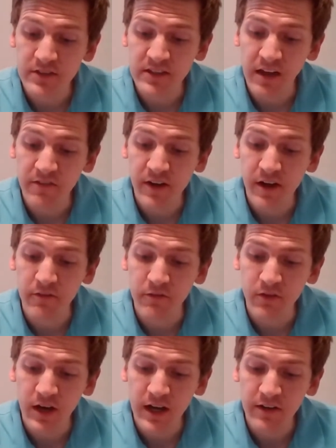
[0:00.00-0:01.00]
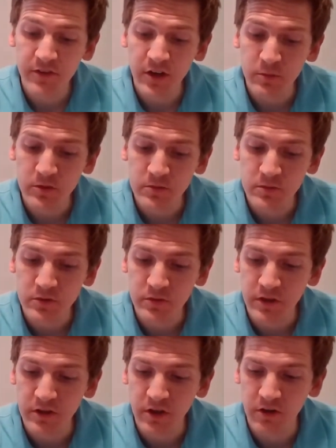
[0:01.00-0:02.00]
because I found 5 numbers
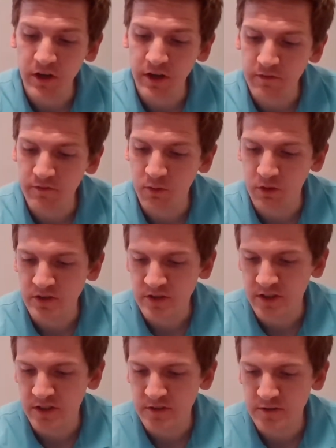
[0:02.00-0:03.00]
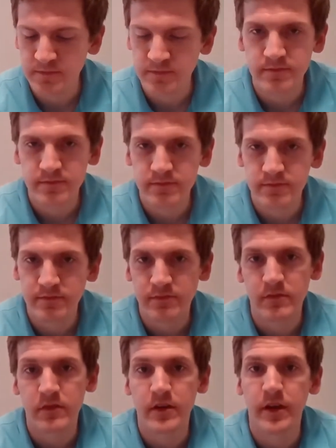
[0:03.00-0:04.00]
between 38 and 46.
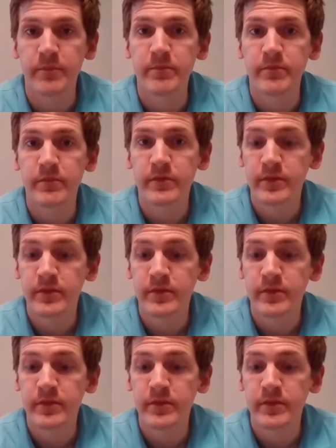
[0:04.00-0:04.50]
Okay.